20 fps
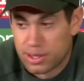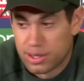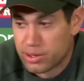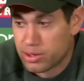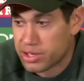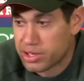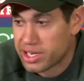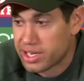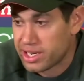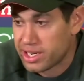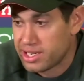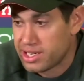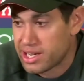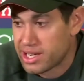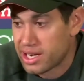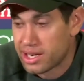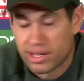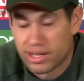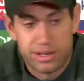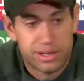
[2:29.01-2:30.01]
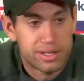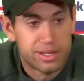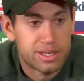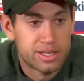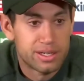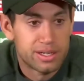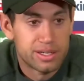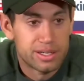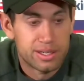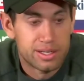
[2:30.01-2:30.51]
Not getting any younger,
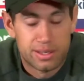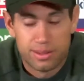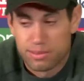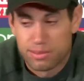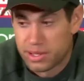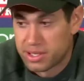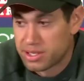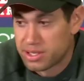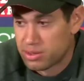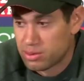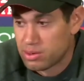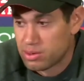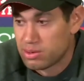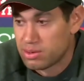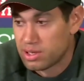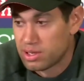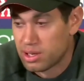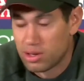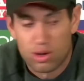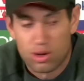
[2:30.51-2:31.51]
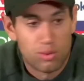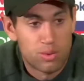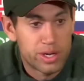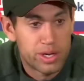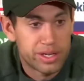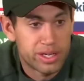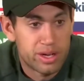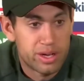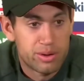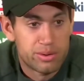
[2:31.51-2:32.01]
but there's still a long
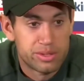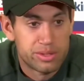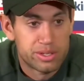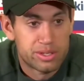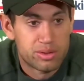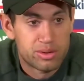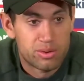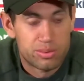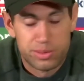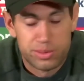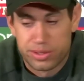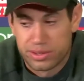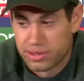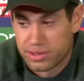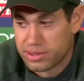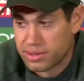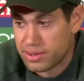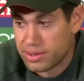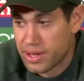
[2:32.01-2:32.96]
way to go in this tournament,